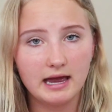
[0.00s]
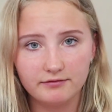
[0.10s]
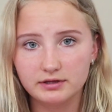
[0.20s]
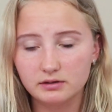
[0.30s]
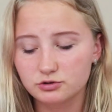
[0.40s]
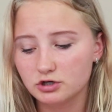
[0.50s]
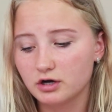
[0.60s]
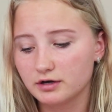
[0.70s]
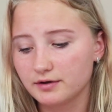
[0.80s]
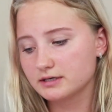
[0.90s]
Everything was
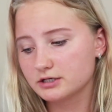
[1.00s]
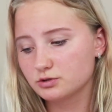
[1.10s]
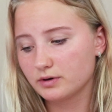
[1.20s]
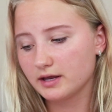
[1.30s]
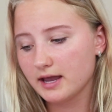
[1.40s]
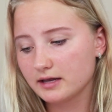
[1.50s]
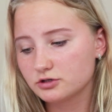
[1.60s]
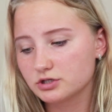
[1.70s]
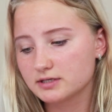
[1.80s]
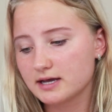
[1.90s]
good.
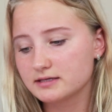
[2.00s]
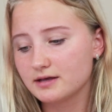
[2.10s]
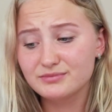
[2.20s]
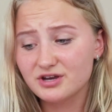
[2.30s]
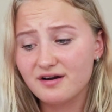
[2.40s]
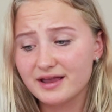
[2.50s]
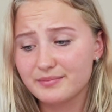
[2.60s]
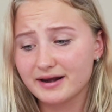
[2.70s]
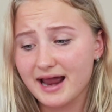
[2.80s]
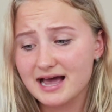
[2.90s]
6:28, she says, I'm sorry,
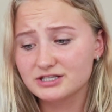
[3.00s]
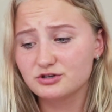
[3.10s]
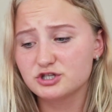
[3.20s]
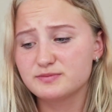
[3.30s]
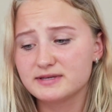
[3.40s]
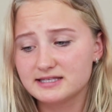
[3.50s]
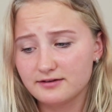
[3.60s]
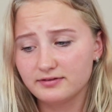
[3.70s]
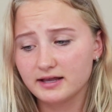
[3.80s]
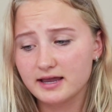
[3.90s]
but I asked you to
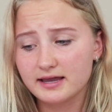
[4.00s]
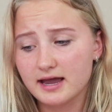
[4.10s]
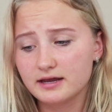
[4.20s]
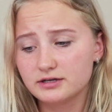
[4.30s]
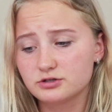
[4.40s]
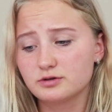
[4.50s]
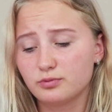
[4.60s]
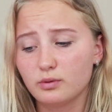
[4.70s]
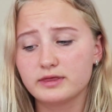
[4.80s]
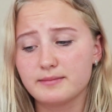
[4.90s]
specifically get into the
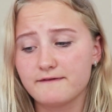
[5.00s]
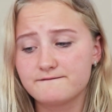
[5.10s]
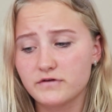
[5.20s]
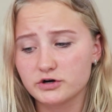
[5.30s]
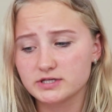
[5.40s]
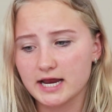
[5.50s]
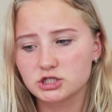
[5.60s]
pool with them at first.